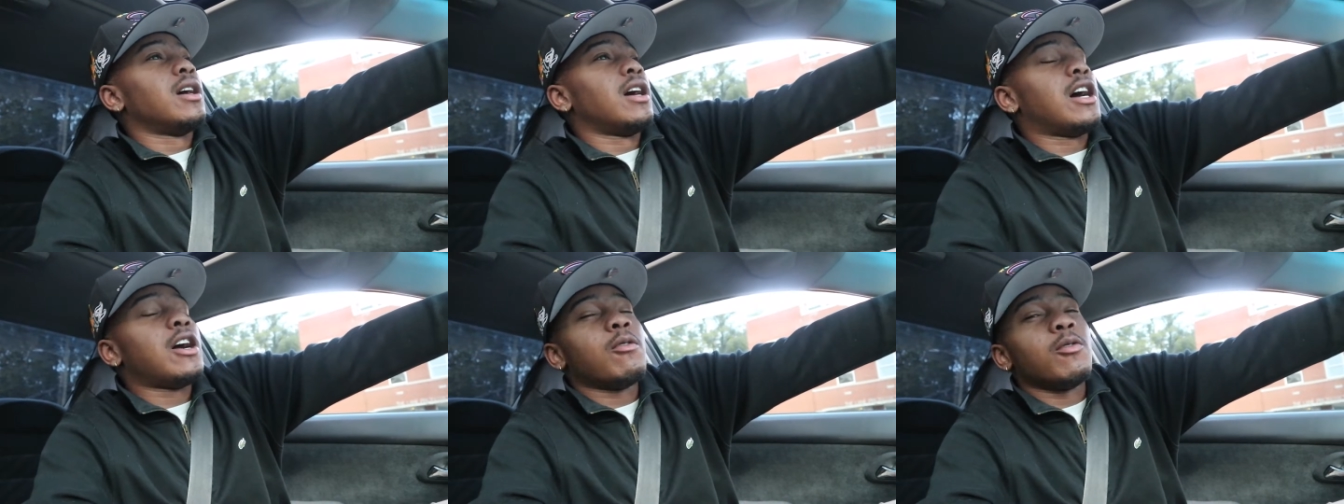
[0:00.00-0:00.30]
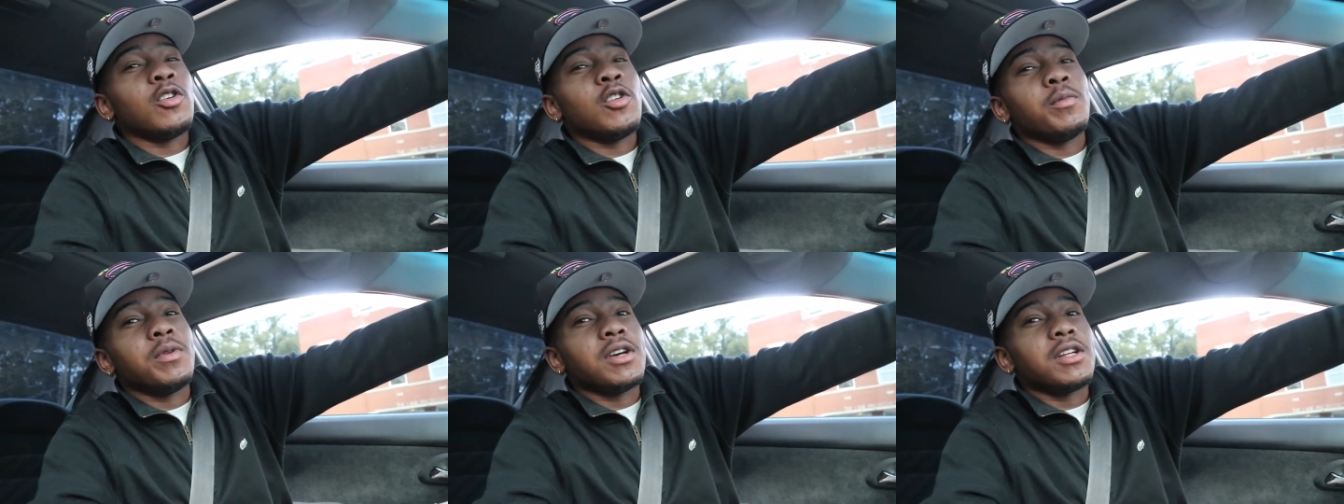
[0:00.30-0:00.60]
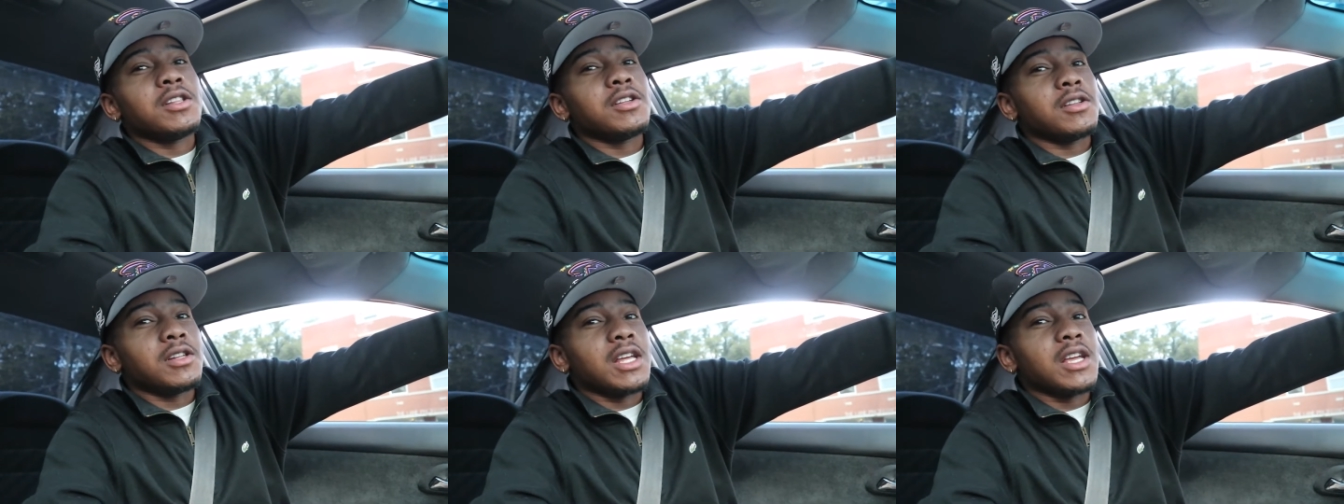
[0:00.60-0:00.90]
I will be
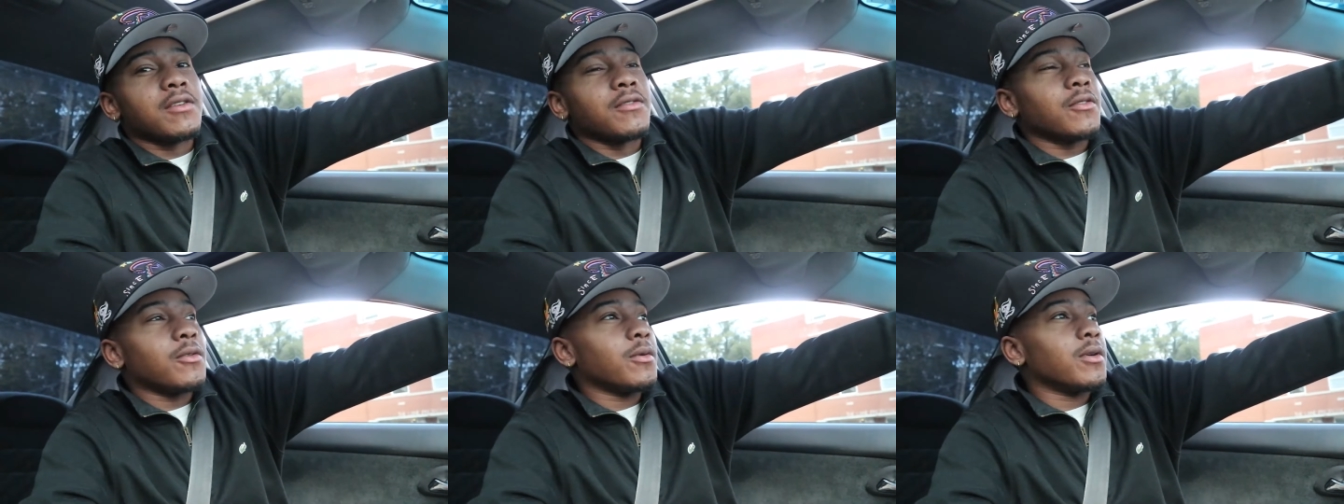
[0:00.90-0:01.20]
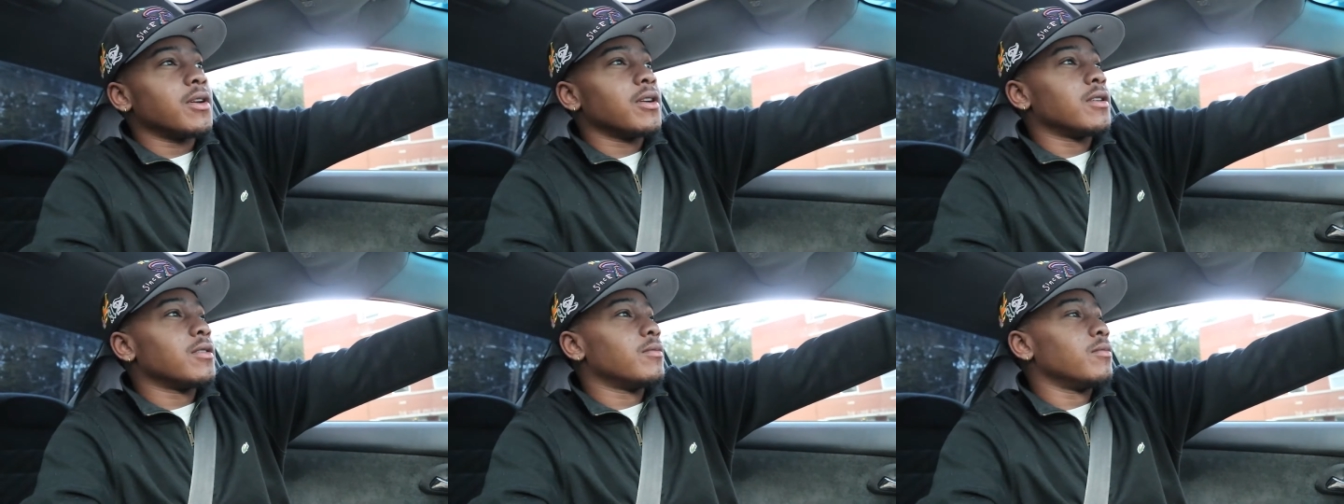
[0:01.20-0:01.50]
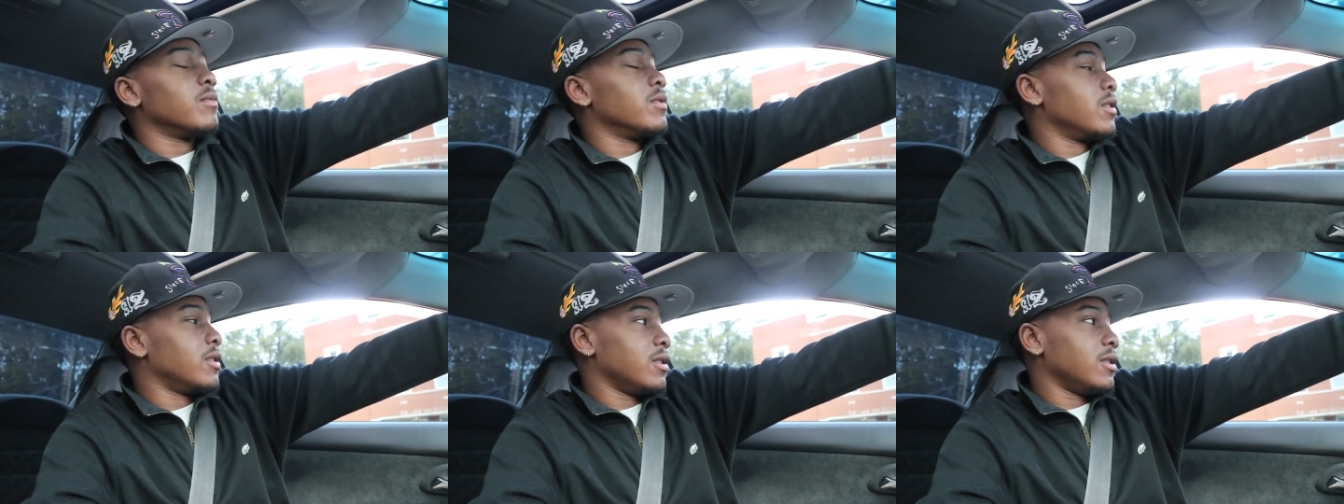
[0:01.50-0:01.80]
a little late for work,
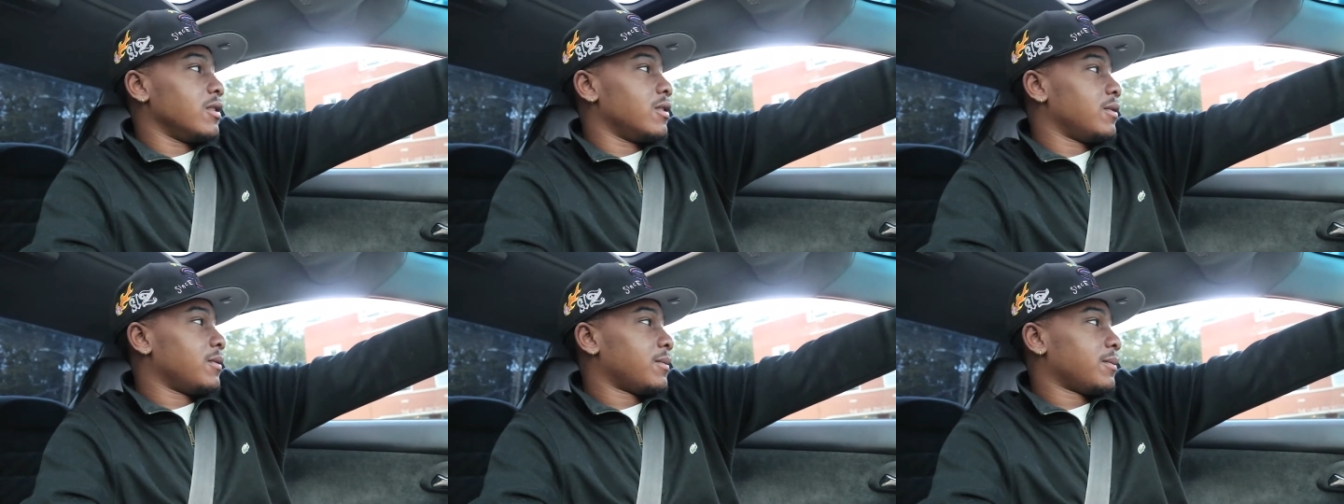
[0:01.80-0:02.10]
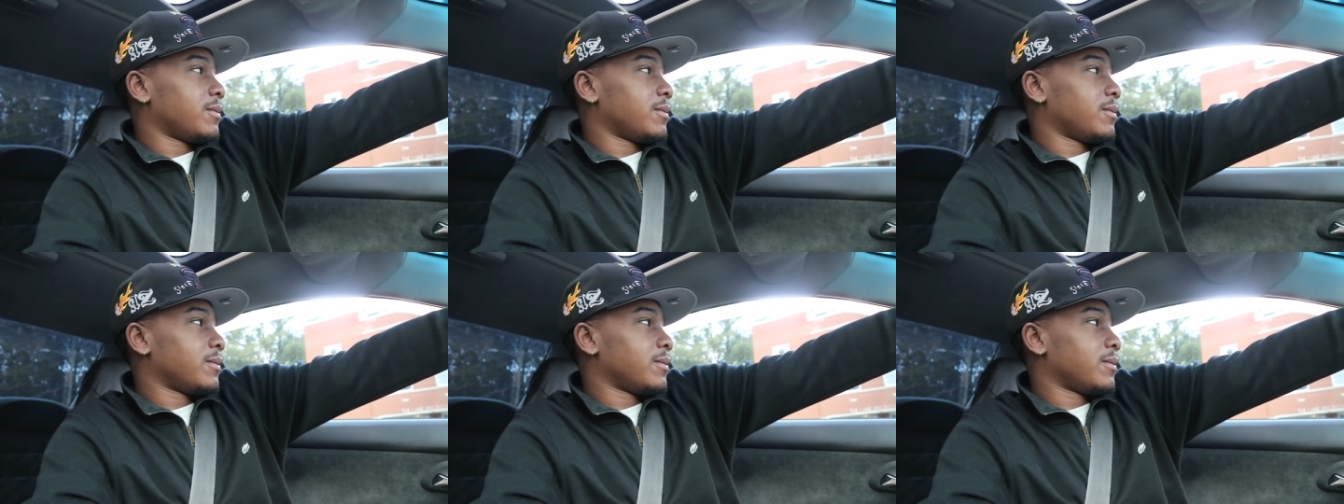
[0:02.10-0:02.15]
but